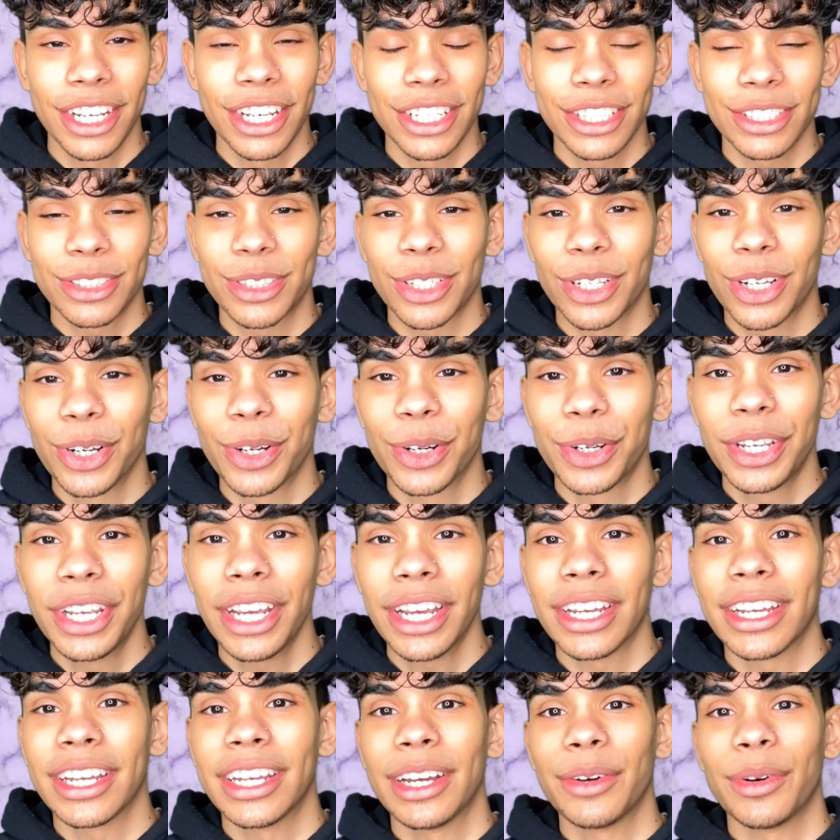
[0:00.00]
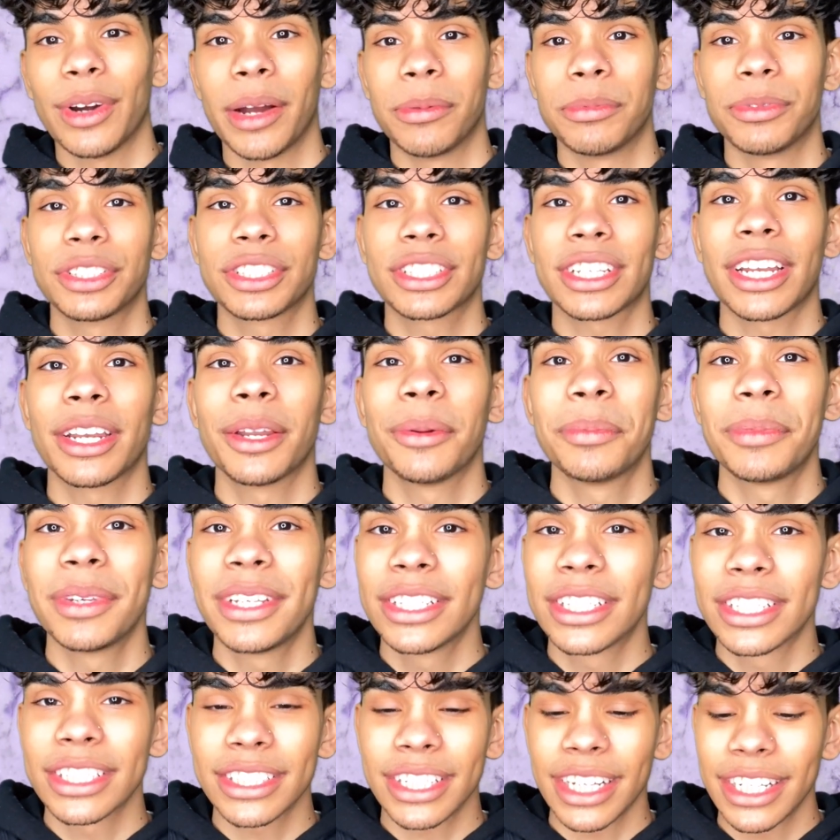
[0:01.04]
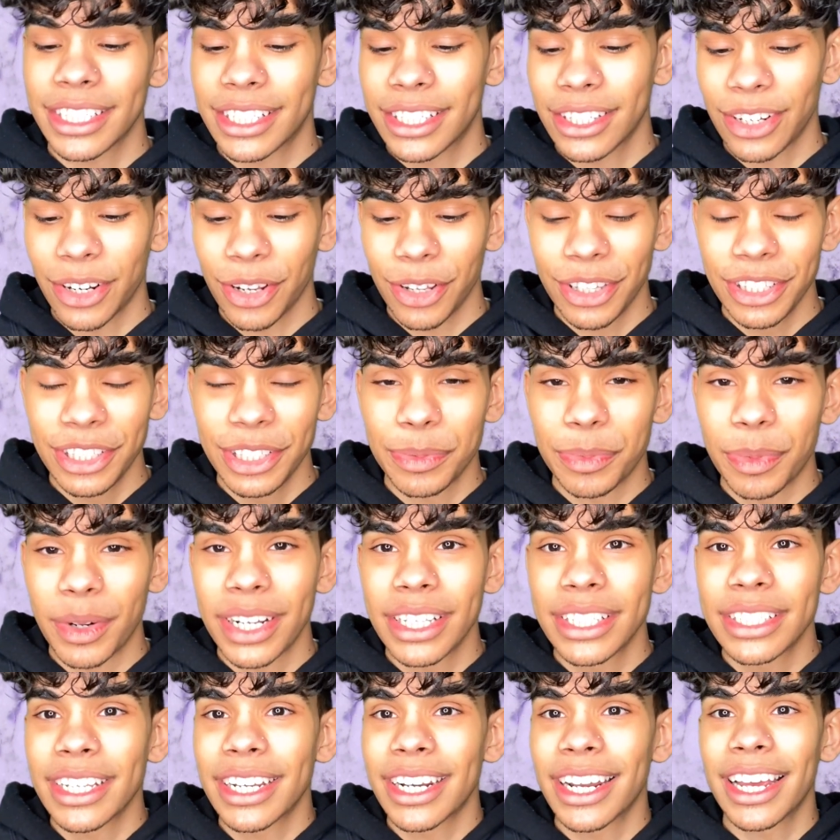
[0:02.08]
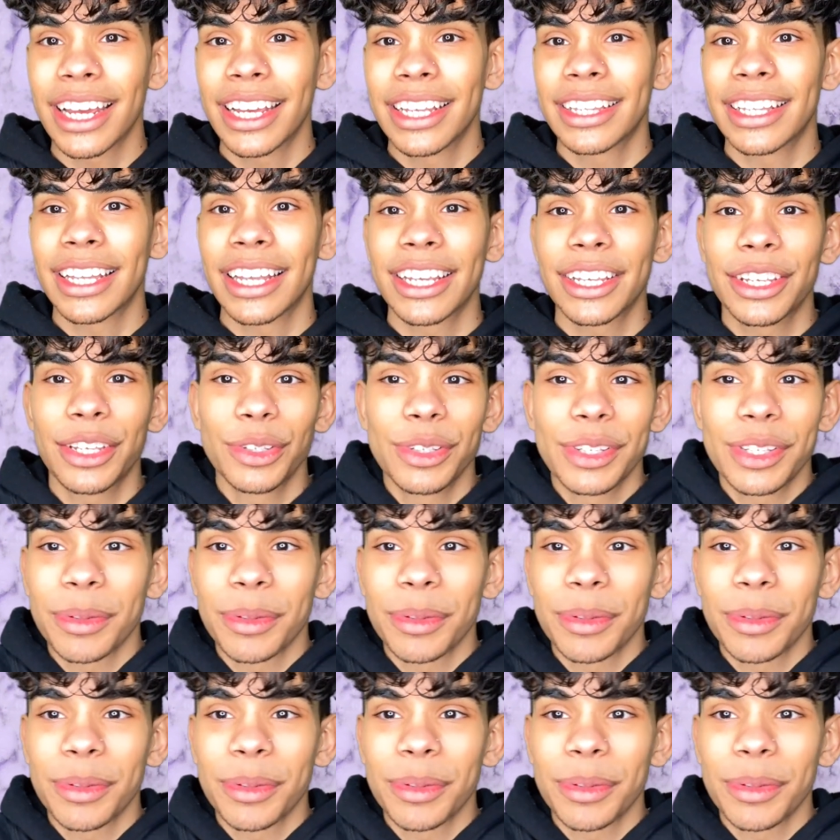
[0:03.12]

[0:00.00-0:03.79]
So yeah, I'm just gonna be discussing all these brands that I think used